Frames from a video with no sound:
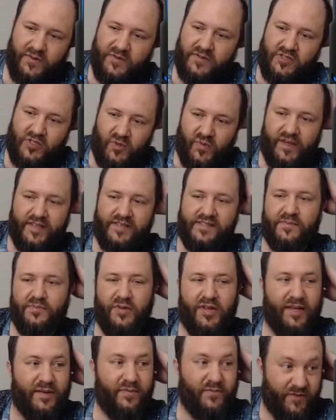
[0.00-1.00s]
There's two ways to
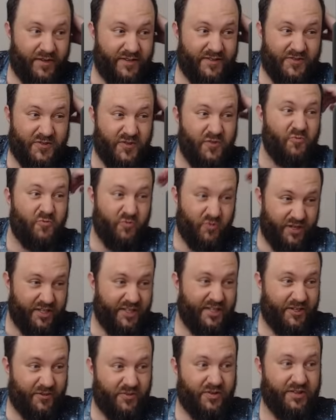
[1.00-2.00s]
play Infinity, two
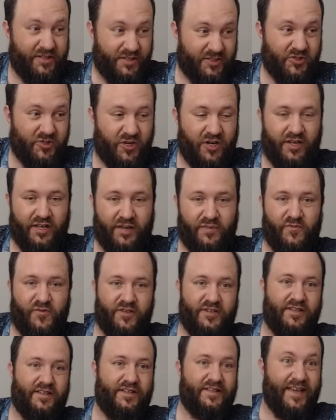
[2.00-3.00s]
really, really strong
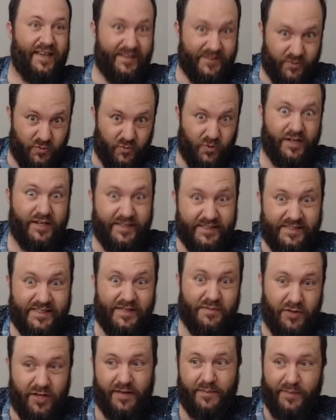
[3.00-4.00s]
Infinity decks. One is
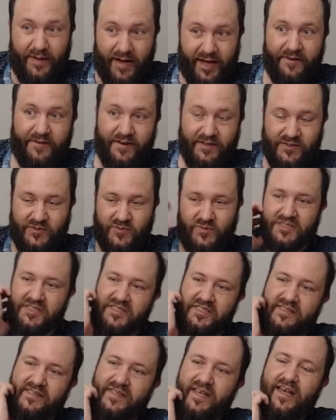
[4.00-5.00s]
to play Pirates, which
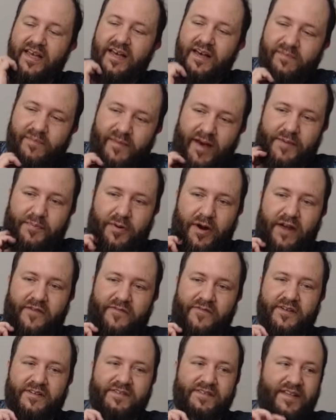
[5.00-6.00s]
is my
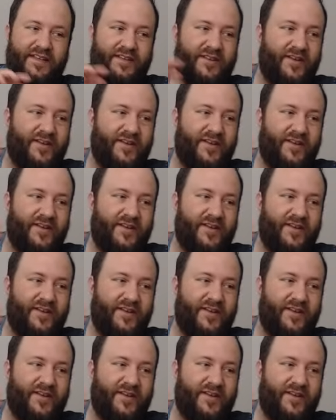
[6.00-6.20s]
preference, and